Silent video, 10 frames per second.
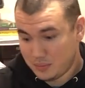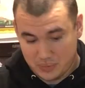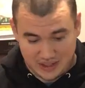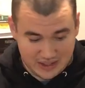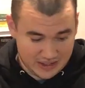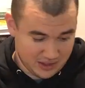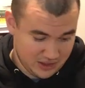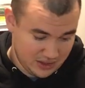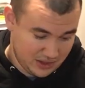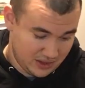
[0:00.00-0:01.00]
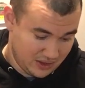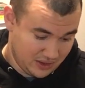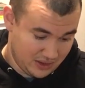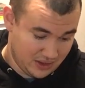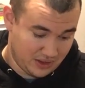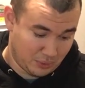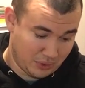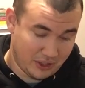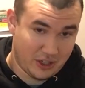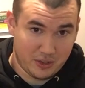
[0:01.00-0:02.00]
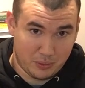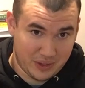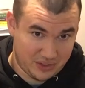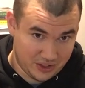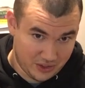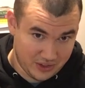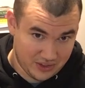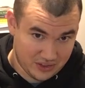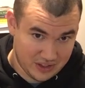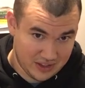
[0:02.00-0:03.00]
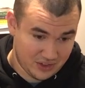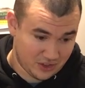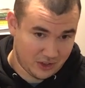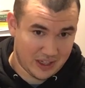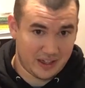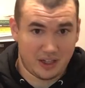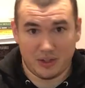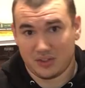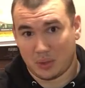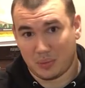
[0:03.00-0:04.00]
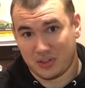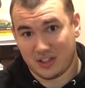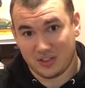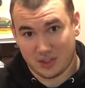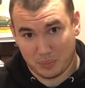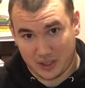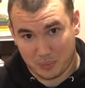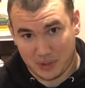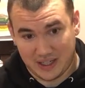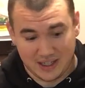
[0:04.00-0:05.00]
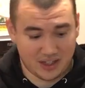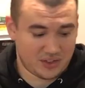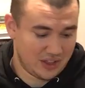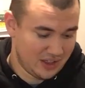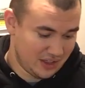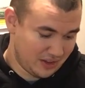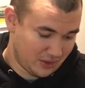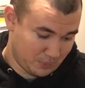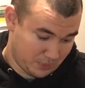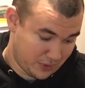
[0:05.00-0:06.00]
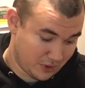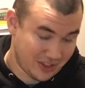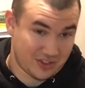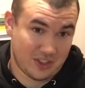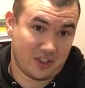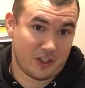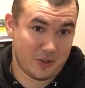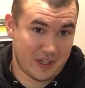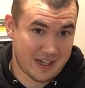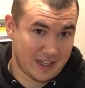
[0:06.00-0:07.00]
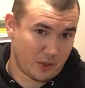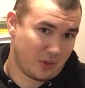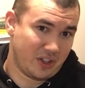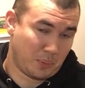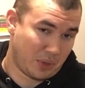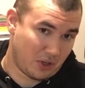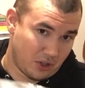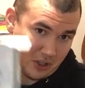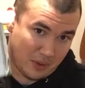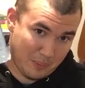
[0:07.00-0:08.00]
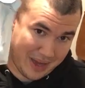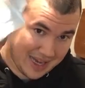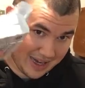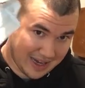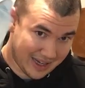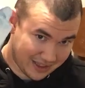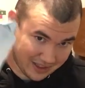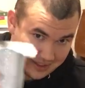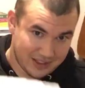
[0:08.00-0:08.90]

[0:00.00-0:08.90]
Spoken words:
but again, it's really hard to reseal these things, so you got to carry a separate thing of Ziploc bags. They're 3,600 calories per pack,